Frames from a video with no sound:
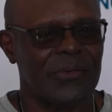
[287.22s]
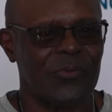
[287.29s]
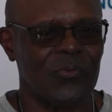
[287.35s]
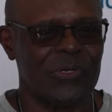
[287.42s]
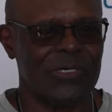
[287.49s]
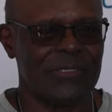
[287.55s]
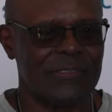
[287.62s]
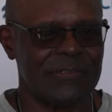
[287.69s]

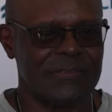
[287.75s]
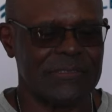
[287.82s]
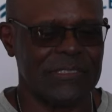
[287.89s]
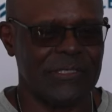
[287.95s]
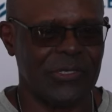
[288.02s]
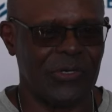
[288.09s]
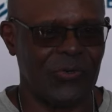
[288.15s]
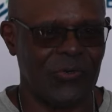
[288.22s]
Well,
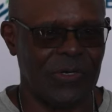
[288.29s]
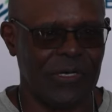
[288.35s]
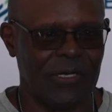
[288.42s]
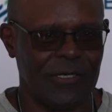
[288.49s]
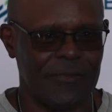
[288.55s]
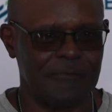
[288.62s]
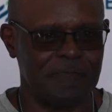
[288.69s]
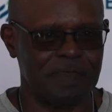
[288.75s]
you
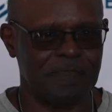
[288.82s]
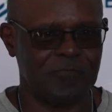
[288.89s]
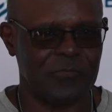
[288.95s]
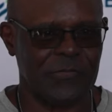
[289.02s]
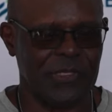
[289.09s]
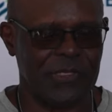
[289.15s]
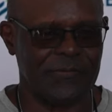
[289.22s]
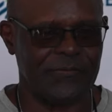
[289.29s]
know,
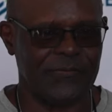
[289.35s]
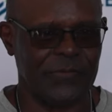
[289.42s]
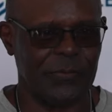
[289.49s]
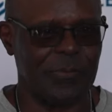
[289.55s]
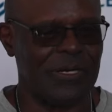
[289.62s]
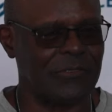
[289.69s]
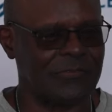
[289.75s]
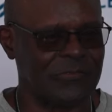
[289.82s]

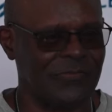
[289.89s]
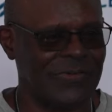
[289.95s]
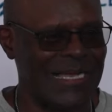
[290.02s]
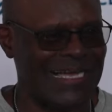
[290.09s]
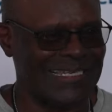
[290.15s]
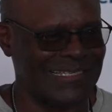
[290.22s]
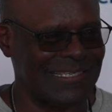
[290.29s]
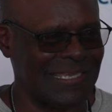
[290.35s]
football is a
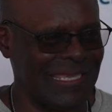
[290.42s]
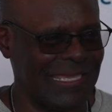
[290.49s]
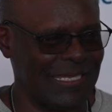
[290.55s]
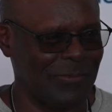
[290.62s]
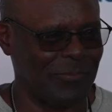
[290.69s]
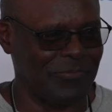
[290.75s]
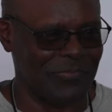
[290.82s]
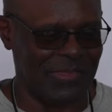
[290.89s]
violent
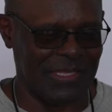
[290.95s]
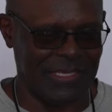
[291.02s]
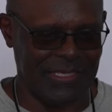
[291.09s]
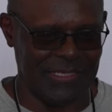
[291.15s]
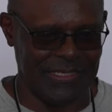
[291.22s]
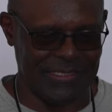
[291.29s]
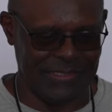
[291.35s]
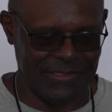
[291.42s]
game.
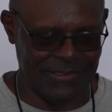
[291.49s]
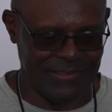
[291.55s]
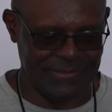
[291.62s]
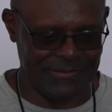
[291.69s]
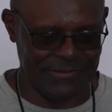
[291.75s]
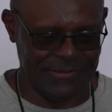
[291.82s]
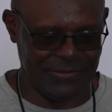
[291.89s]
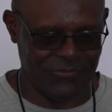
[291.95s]
And,
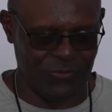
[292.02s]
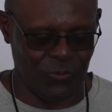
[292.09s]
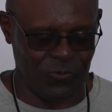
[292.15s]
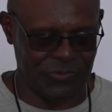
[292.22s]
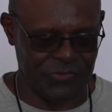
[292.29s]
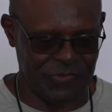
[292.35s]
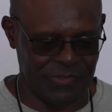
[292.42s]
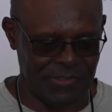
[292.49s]
of
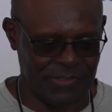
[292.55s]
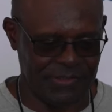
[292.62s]
course,